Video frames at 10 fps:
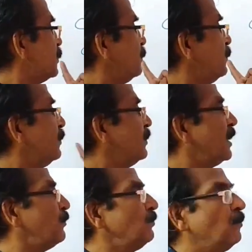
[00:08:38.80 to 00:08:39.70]
So
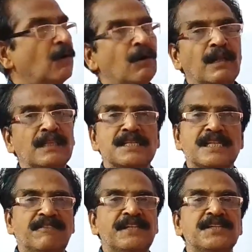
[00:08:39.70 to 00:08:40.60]
now all the
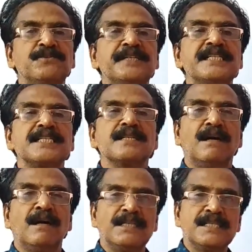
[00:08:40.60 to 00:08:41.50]
7 units
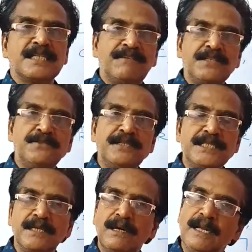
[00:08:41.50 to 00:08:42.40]
are
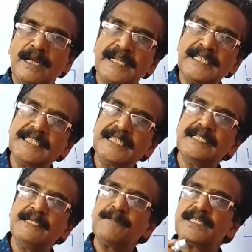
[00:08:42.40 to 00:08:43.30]
arranged
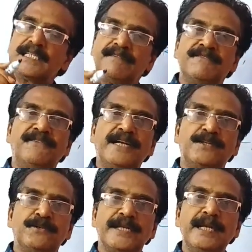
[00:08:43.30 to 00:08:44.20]
in 7
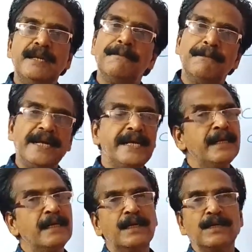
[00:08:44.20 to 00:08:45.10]
factorial
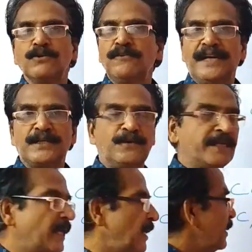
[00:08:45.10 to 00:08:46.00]
by 2
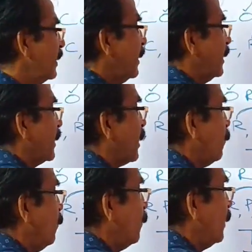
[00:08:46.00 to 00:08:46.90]
factorial.
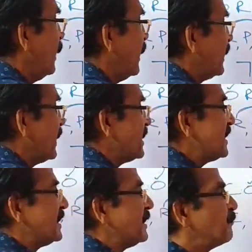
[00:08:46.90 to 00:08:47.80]
Now let
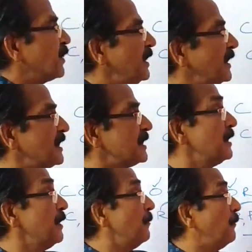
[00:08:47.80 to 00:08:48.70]
us
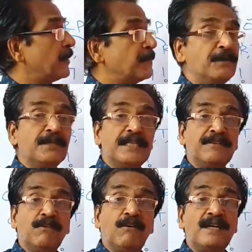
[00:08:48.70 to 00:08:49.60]
permute
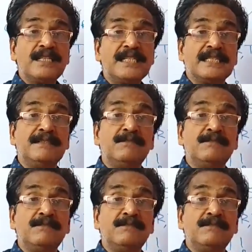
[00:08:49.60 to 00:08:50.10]
the vowels